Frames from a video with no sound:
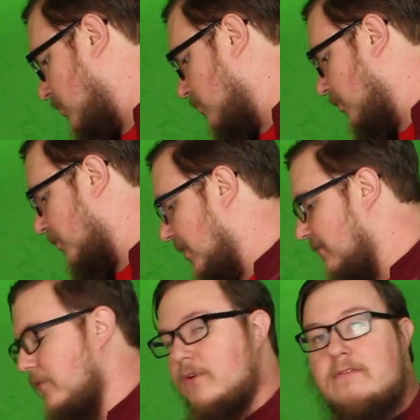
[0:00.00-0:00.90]
two, three,
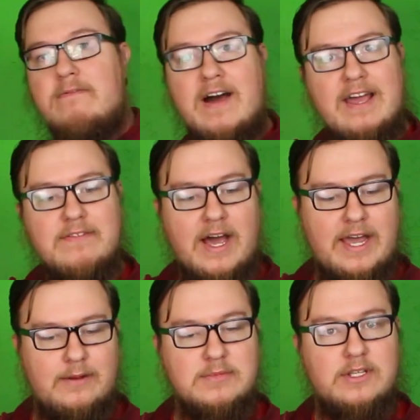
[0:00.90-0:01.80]
four, five
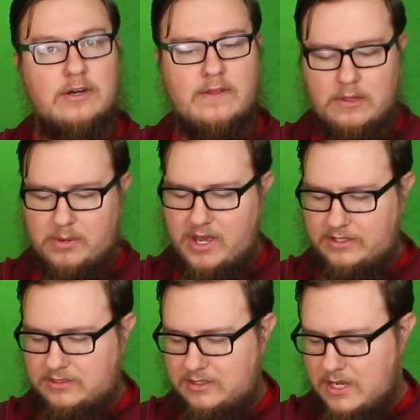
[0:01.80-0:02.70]
items that are in the
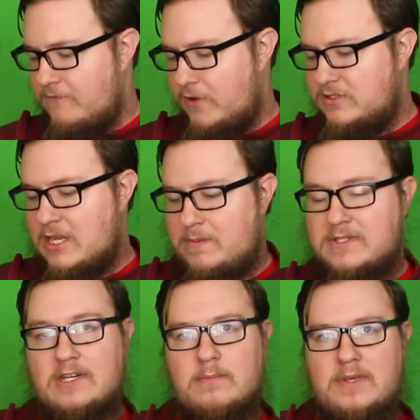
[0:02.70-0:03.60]
box. First up
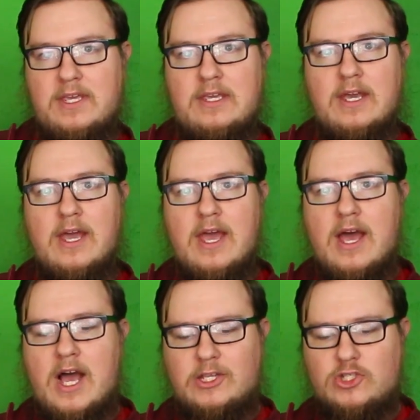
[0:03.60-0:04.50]
is gonna be
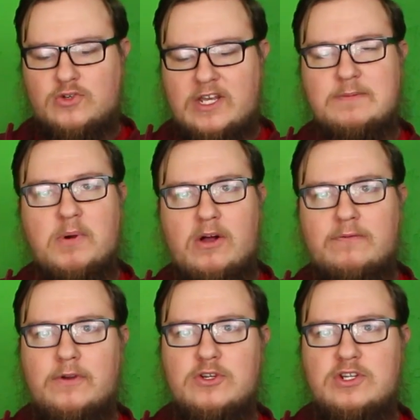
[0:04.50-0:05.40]
a stress ball
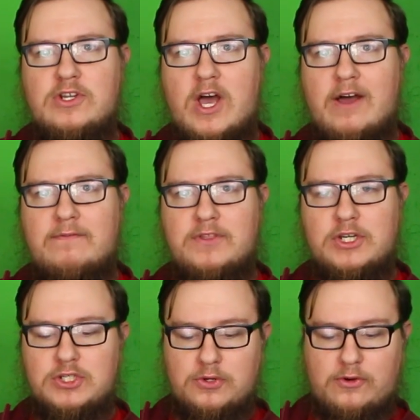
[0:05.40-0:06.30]
version of the
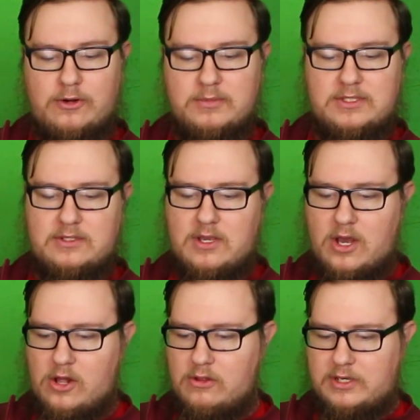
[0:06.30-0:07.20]
Dorbz
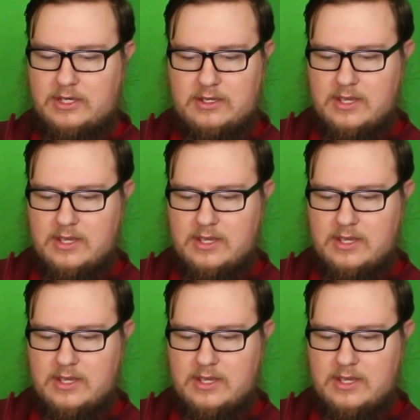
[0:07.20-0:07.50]
Hulk.